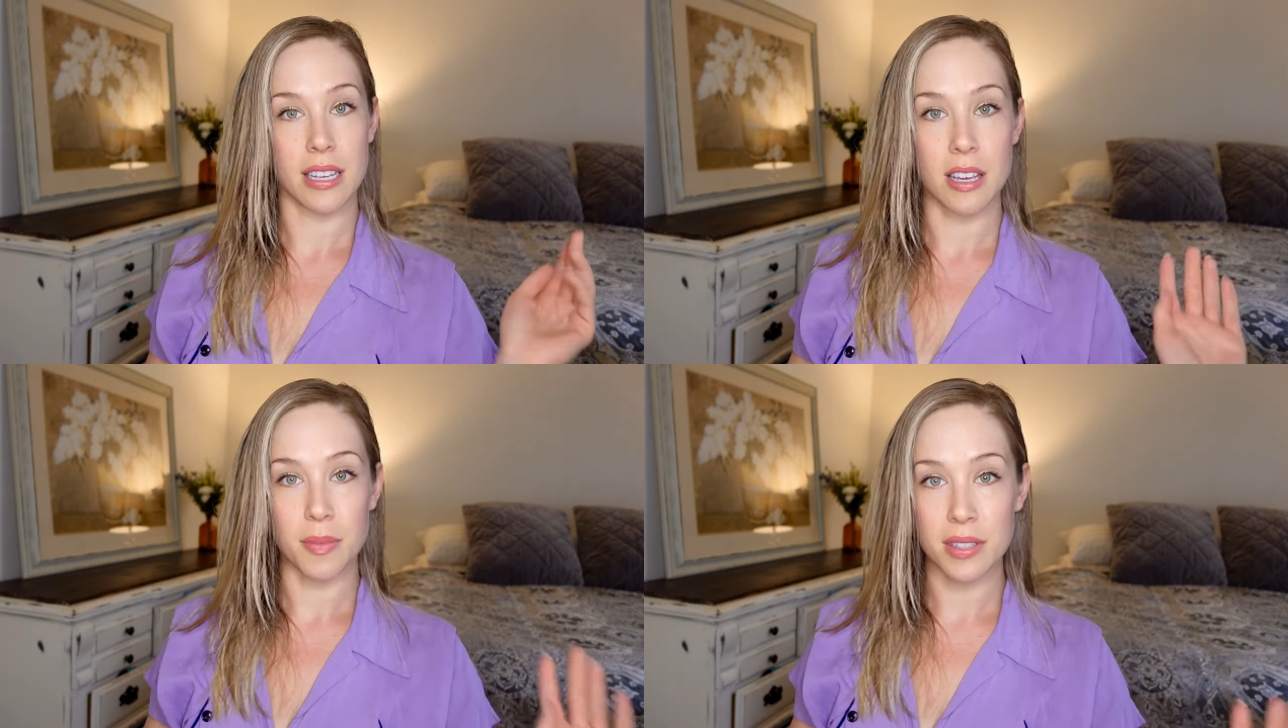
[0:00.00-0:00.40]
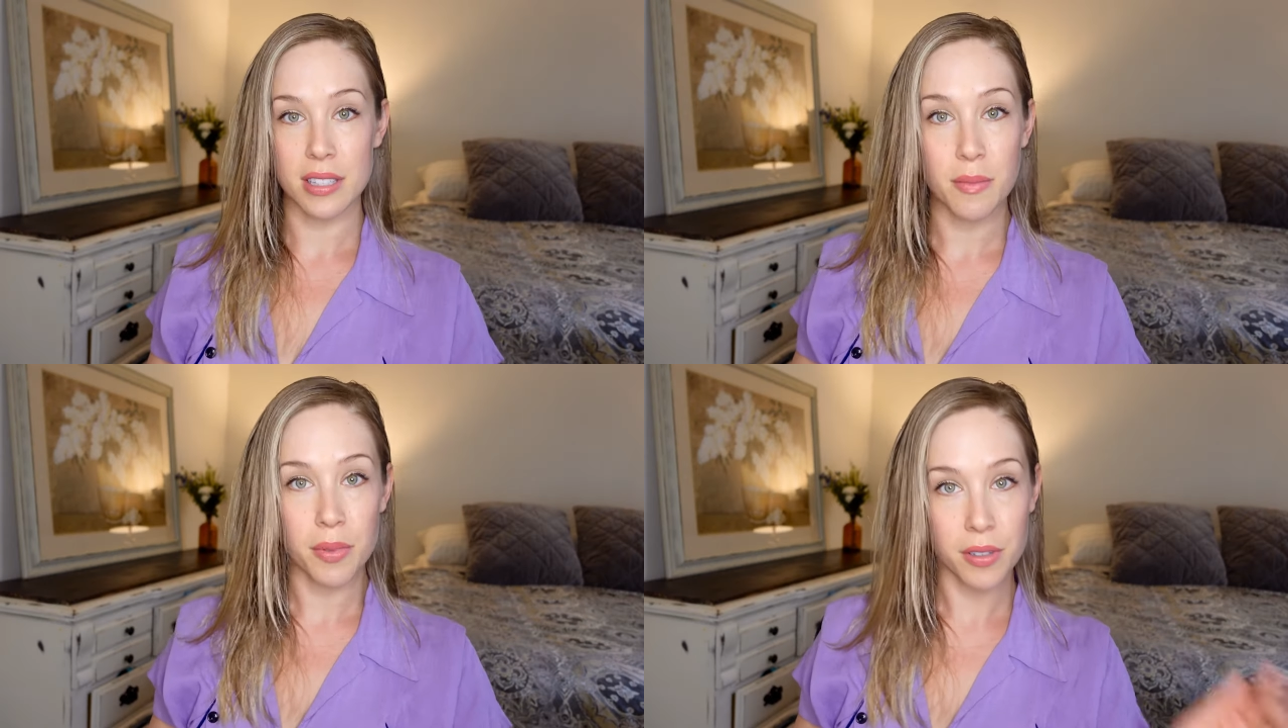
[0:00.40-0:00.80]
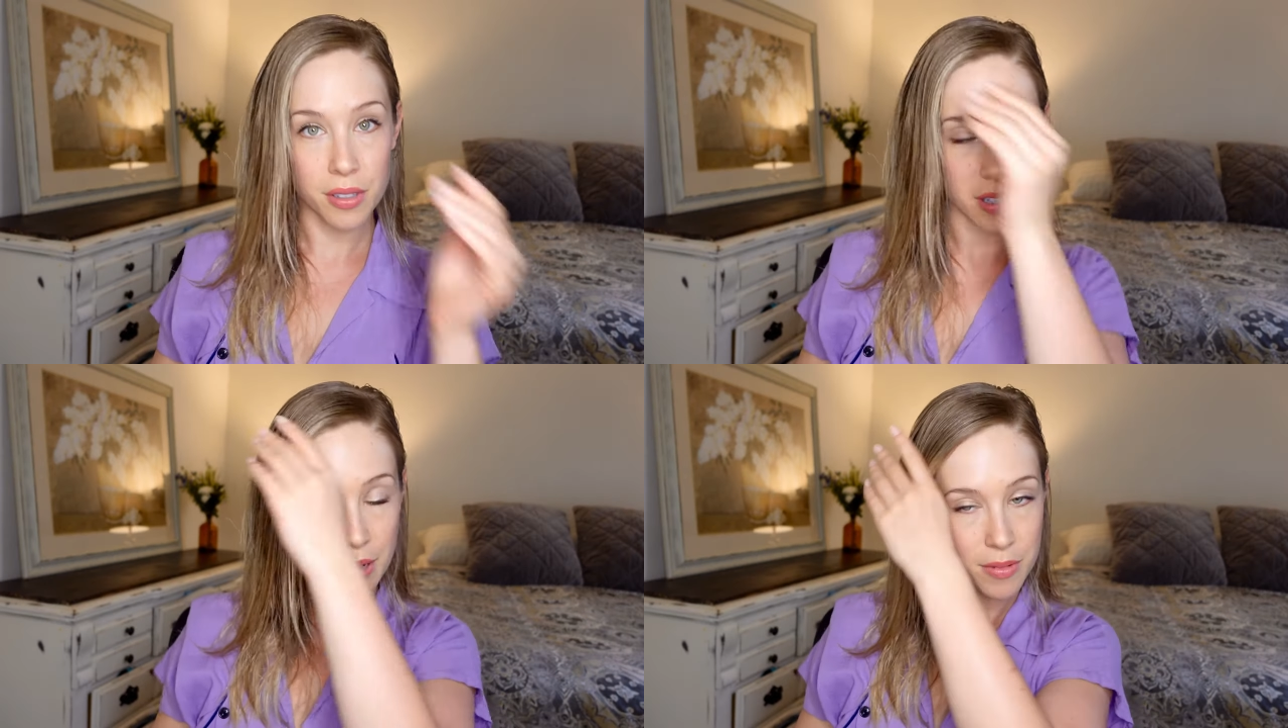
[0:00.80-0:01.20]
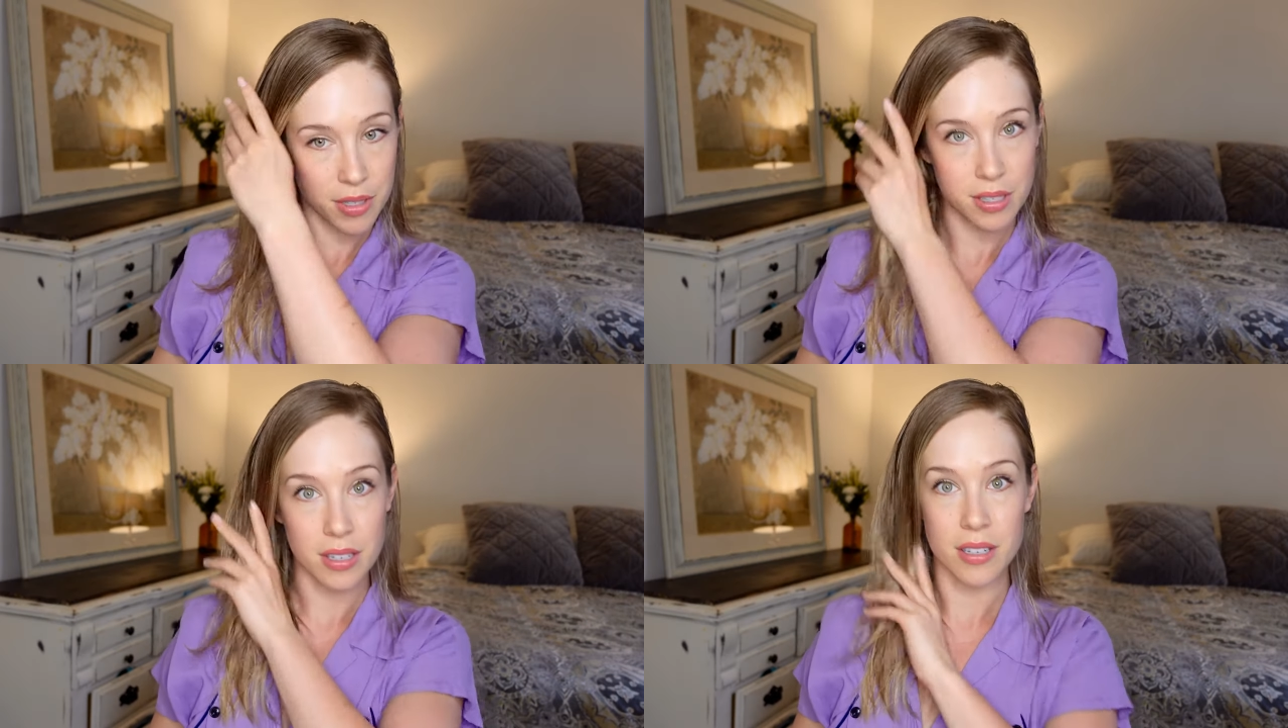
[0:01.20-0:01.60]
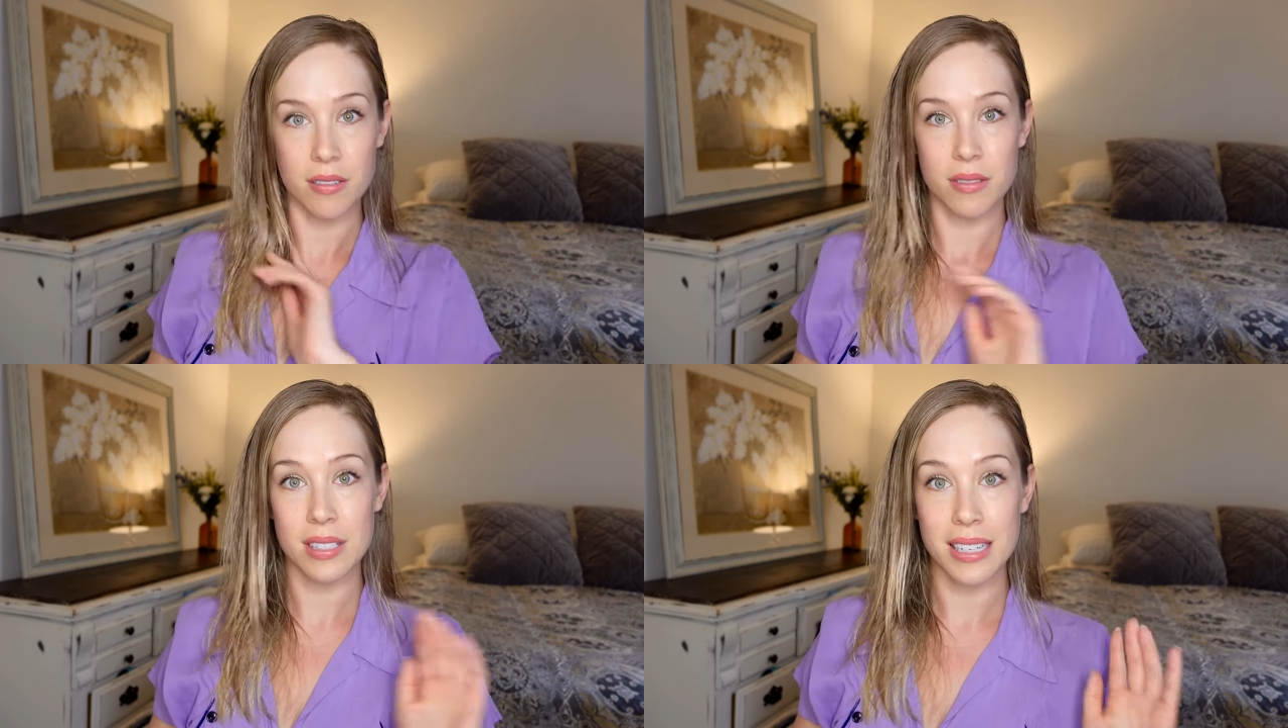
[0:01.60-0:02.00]
keep it simple, I'm just gonna
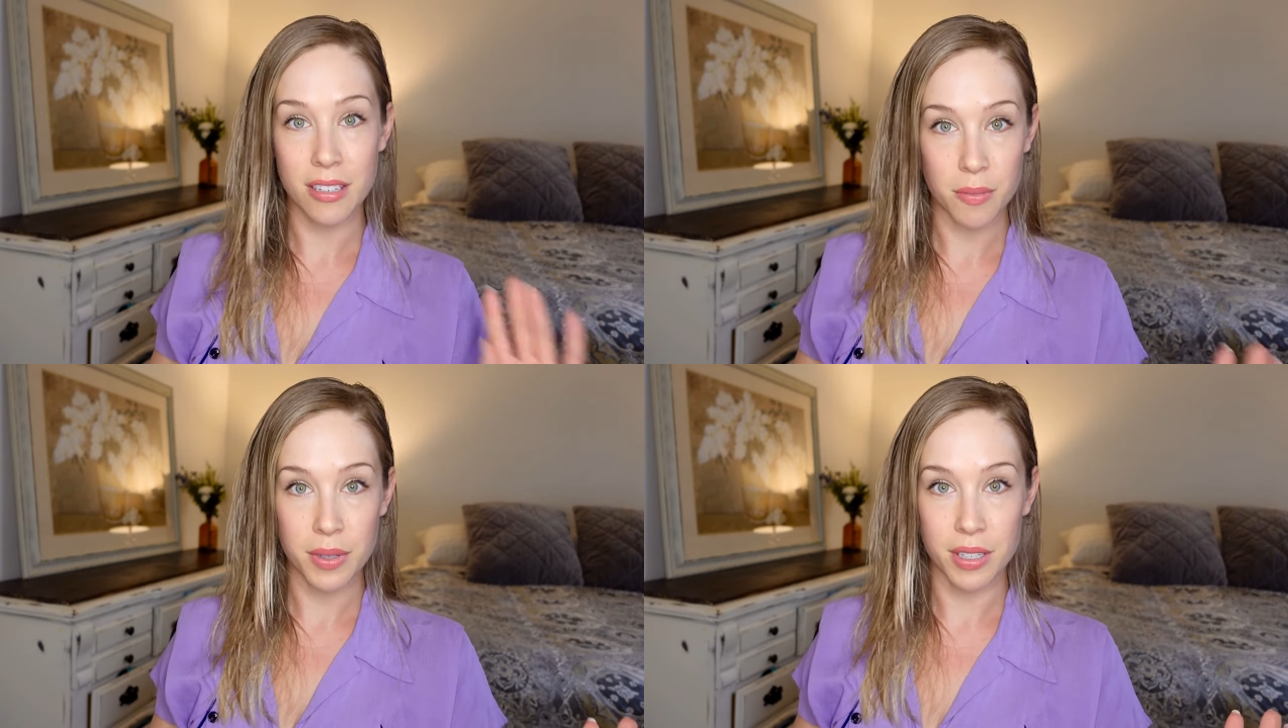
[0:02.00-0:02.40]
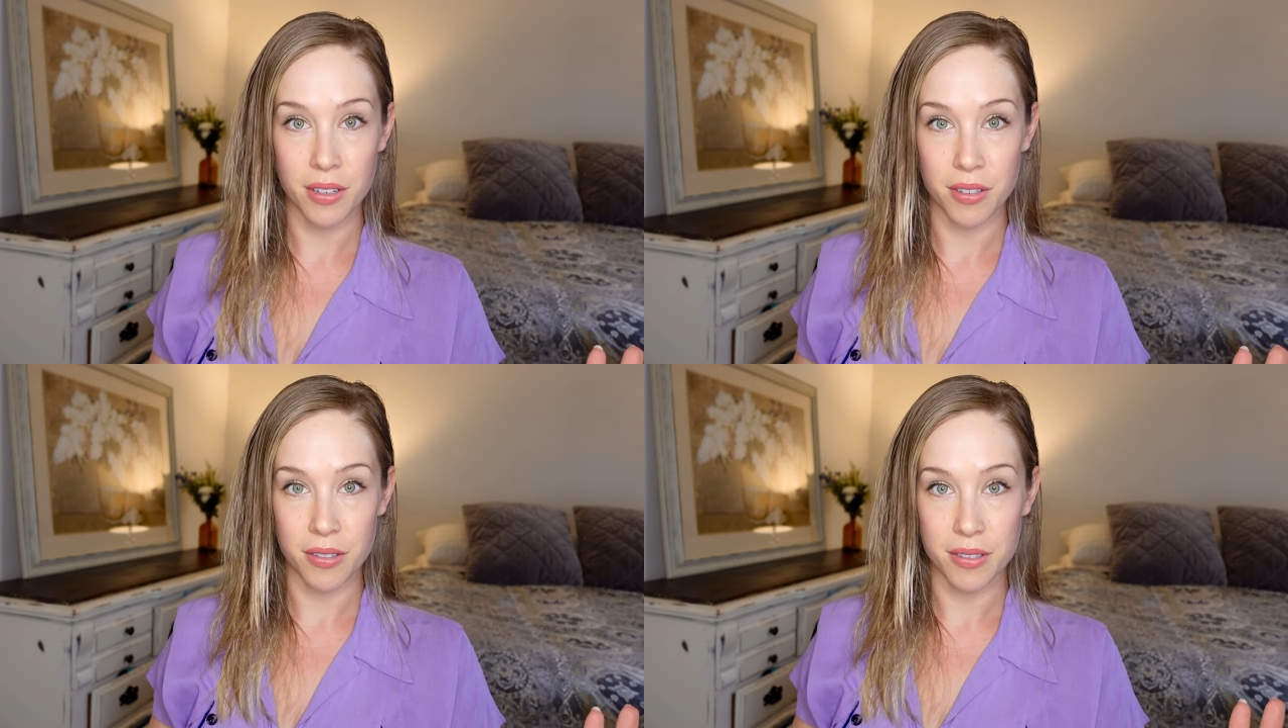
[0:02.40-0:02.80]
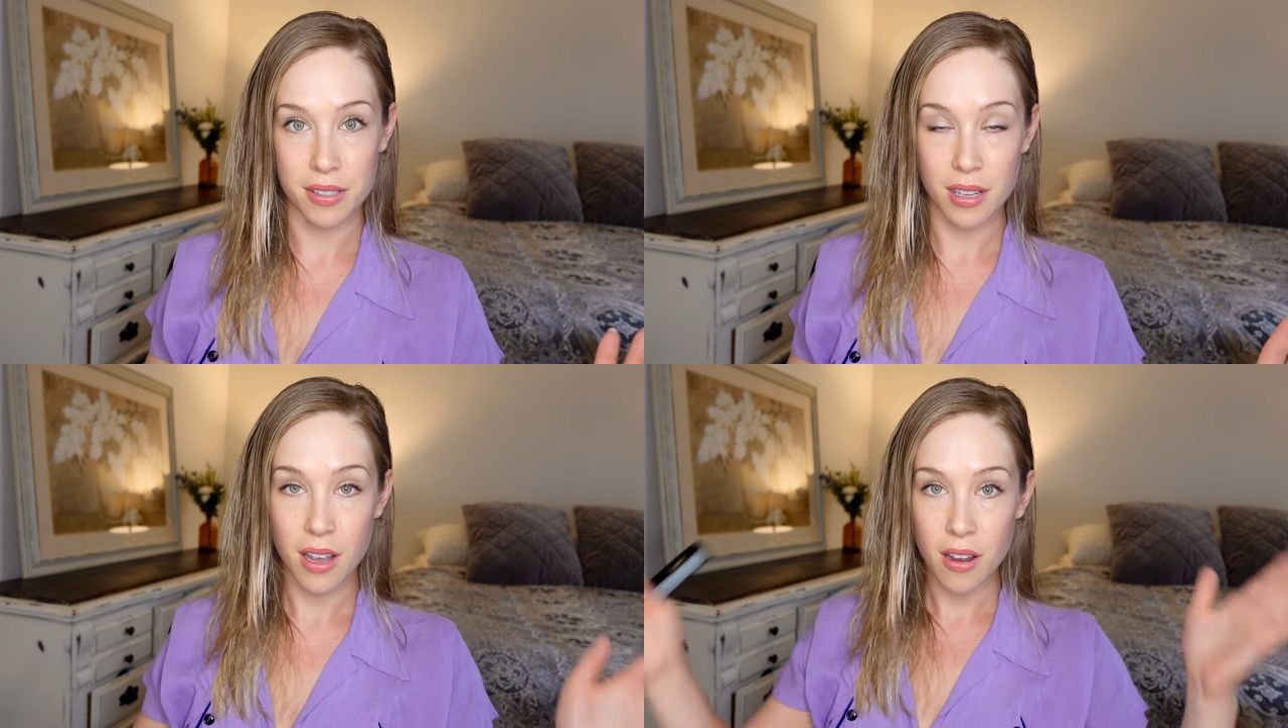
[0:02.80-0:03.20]
do standard pin curls